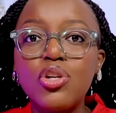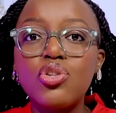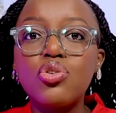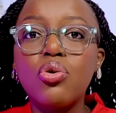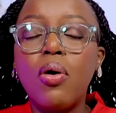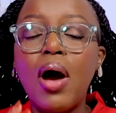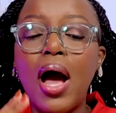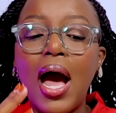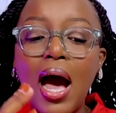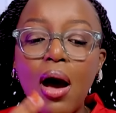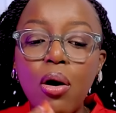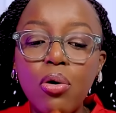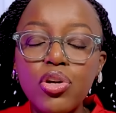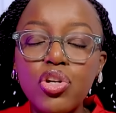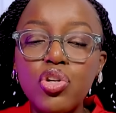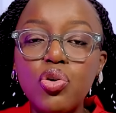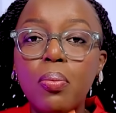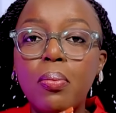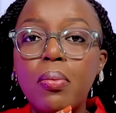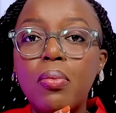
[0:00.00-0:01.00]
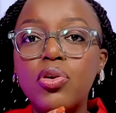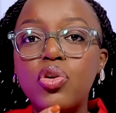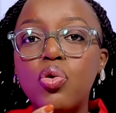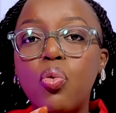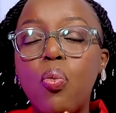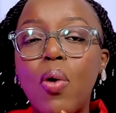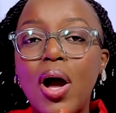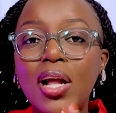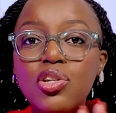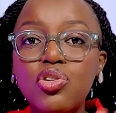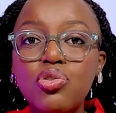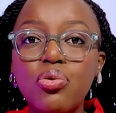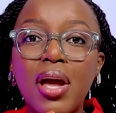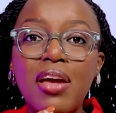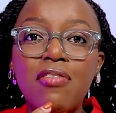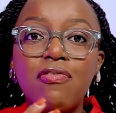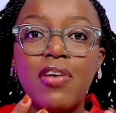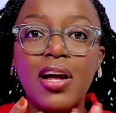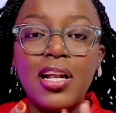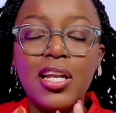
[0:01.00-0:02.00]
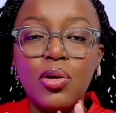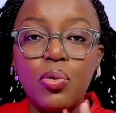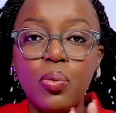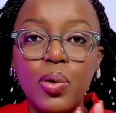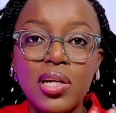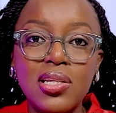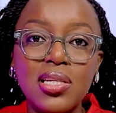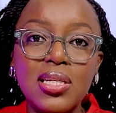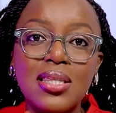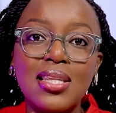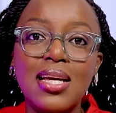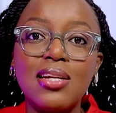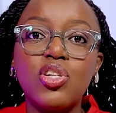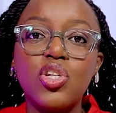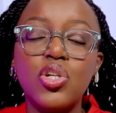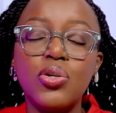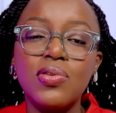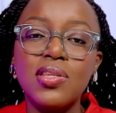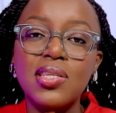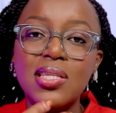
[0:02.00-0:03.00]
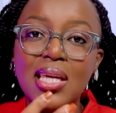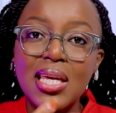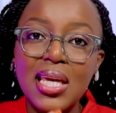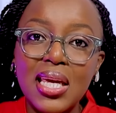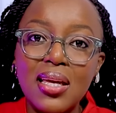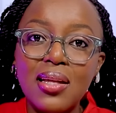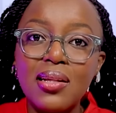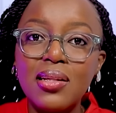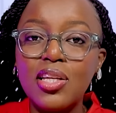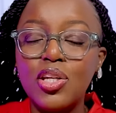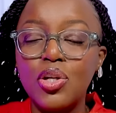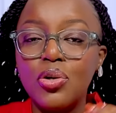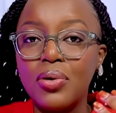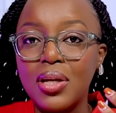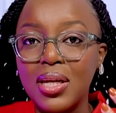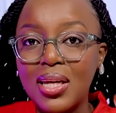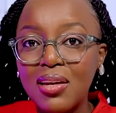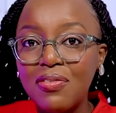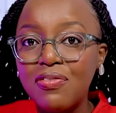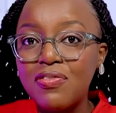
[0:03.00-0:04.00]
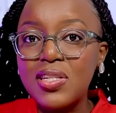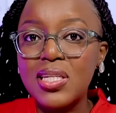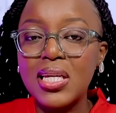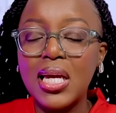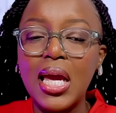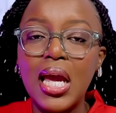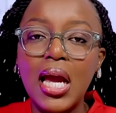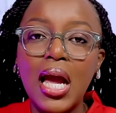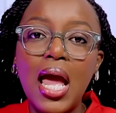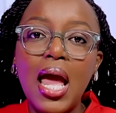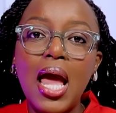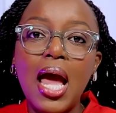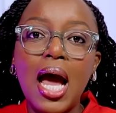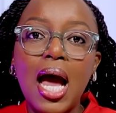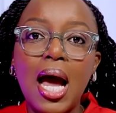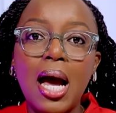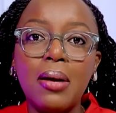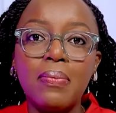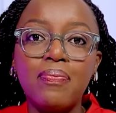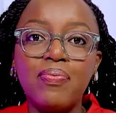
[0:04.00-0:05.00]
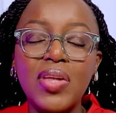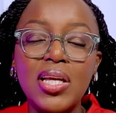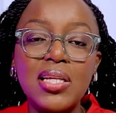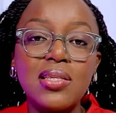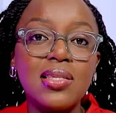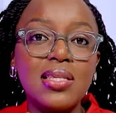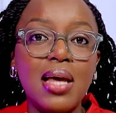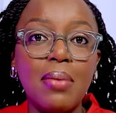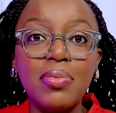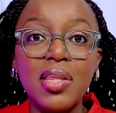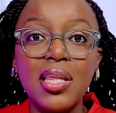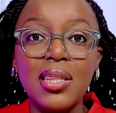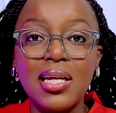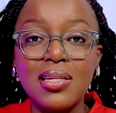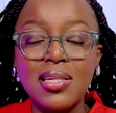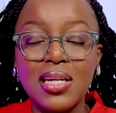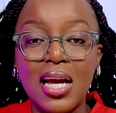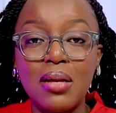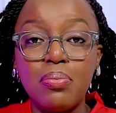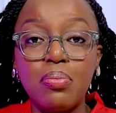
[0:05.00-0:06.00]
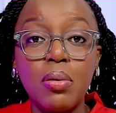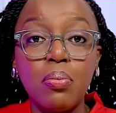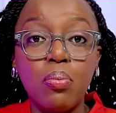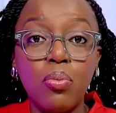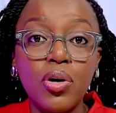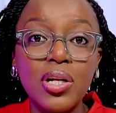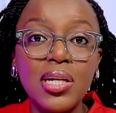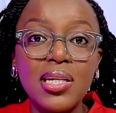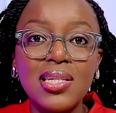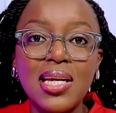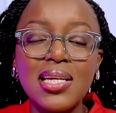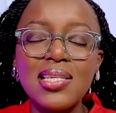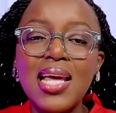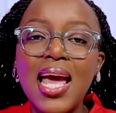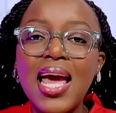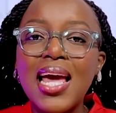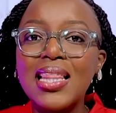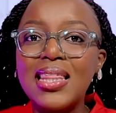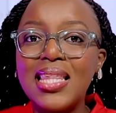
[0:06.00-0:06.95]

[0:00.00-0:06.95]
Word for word: So how you you want to evaluate that your skill, your gifting um, is something that can be monetized.